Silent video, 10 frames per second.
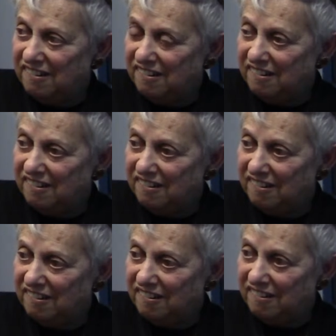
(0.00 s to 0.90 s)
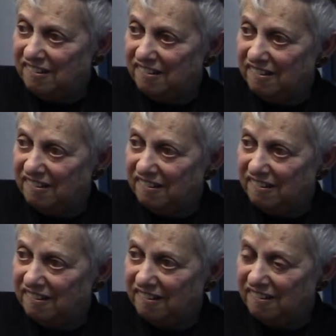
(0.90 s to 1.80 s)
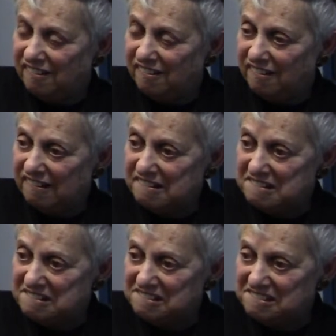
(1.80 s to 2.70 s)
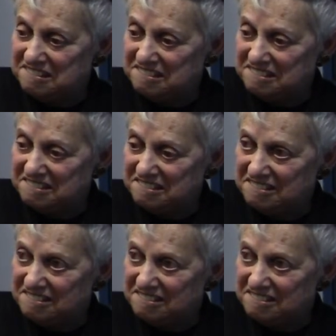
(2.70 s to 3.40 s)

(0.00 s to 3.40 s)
(silent)